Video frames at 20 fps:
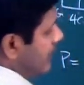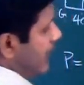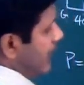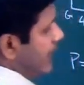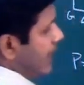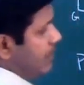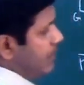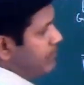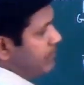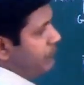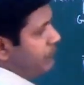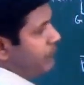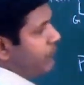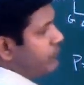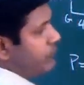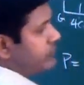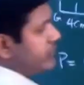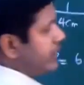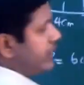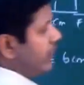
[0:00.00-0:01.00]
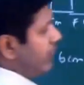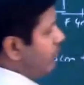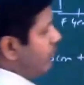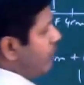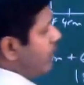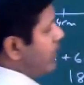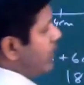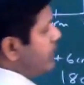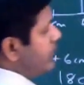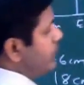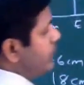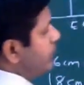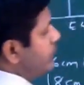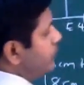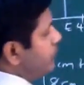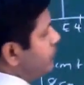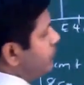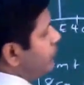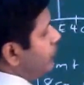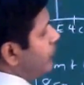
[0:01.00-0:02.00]
And how many 4s are there? 1,
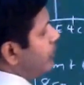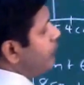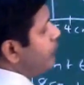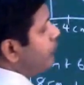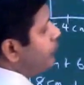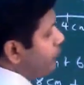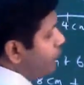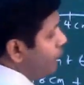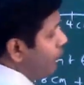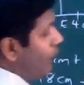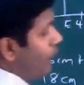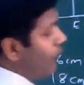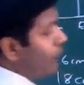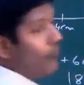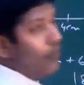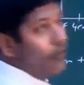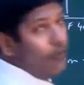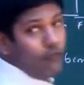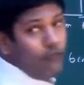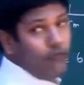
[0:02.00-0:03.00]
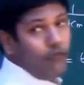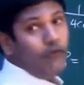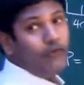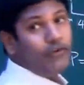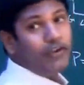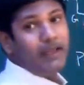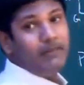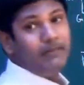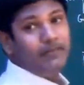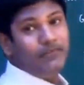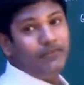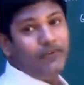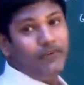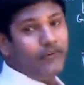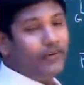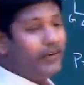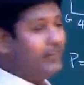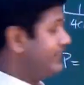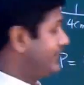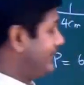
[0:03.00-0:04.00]
2, 3, 4. 4 times
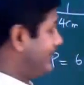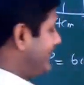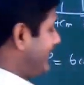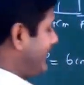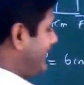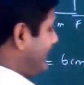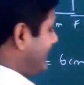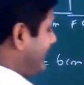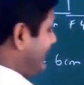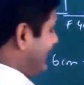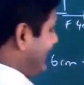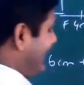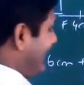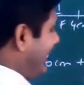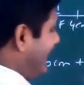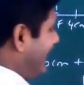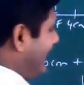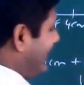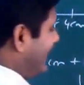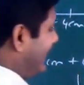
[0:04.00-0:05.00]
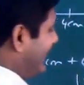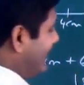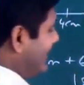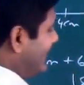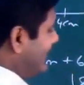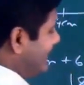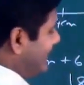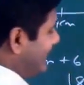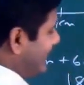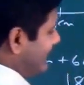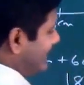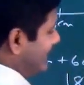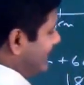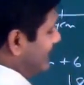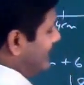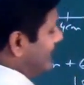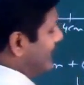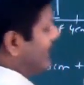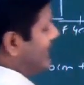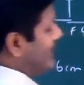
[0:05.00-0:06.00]
4 is 16.
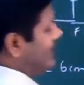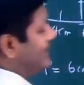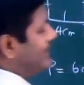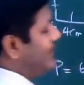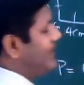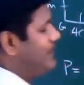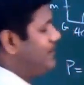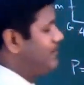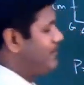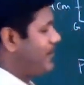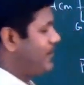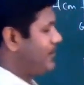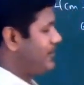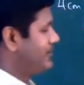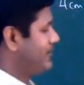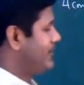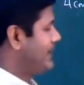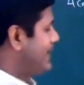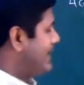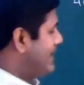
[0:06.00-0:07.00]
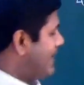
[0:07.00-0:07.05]
16 centimeters.